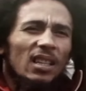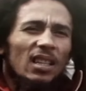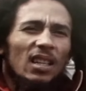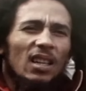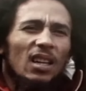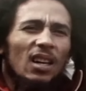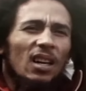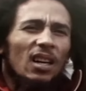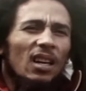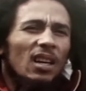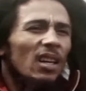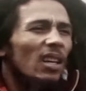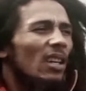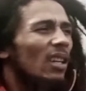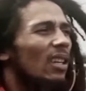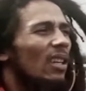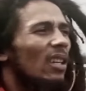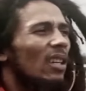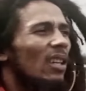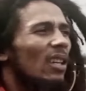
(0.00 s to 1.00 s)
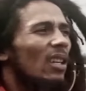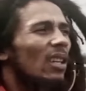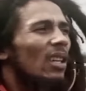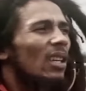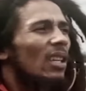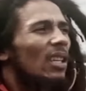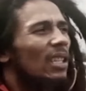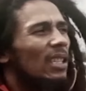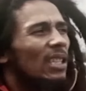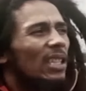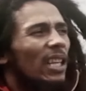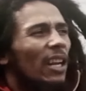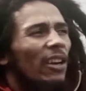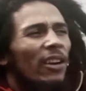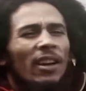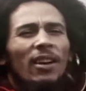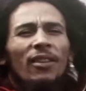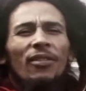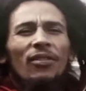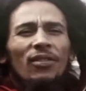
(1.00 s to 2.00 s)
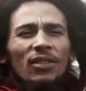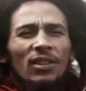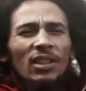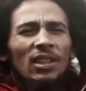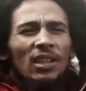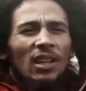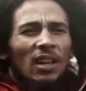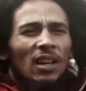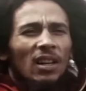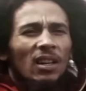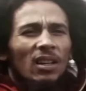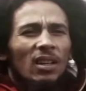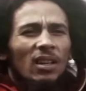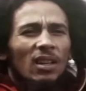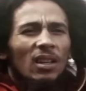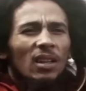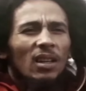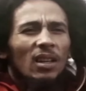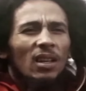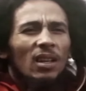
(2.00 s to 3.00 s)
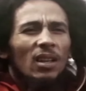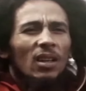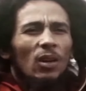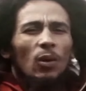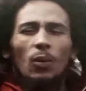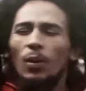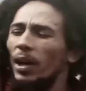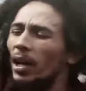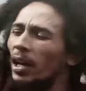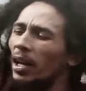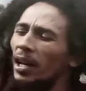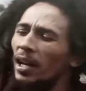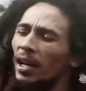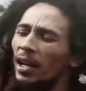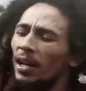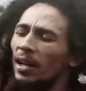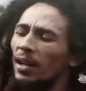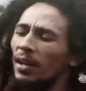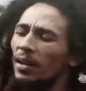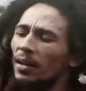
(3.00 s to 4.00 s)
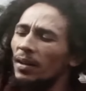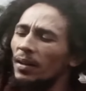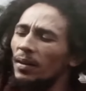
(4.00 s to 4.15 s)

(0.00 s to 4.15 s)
You know? It carry a feel where